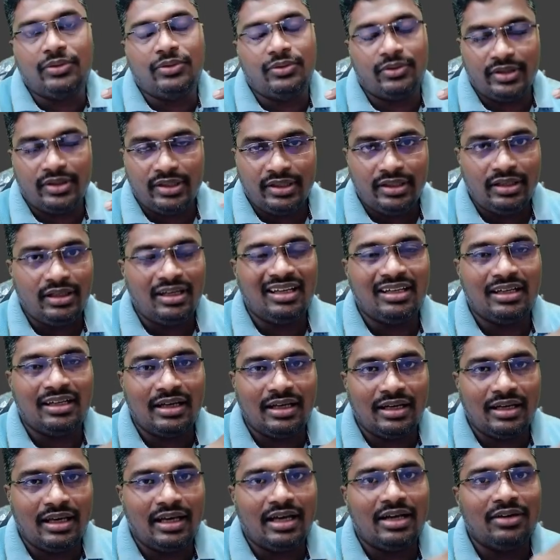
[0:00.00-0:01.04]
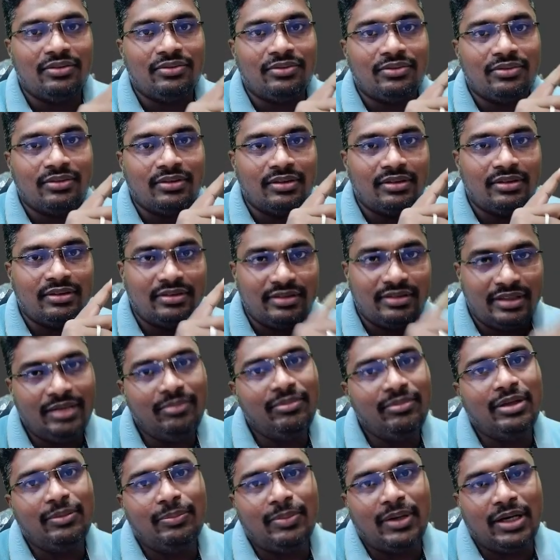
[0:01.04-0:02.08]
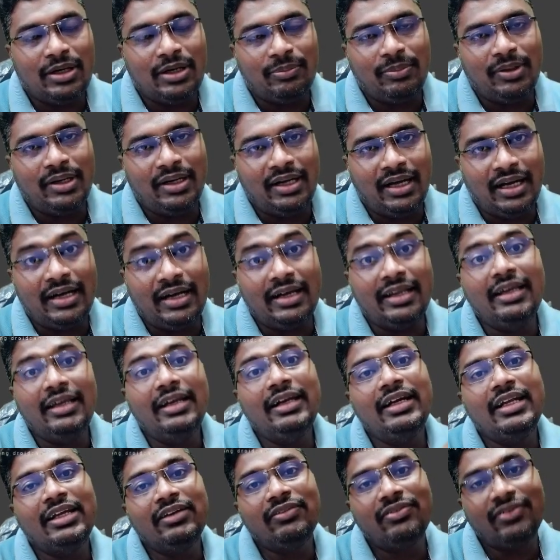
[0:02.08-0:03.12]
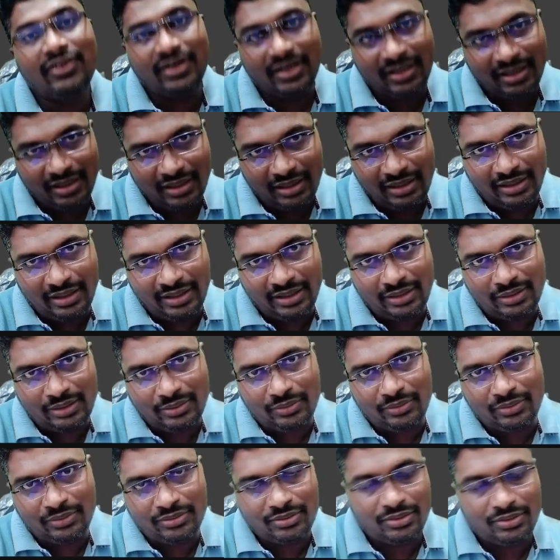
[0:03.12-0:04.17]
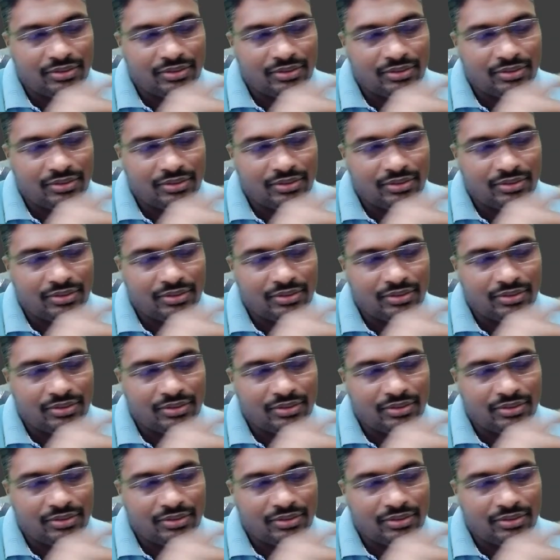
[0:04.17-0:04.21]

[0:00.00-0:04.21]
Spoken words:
Okay, I can have same department ID in different country codes.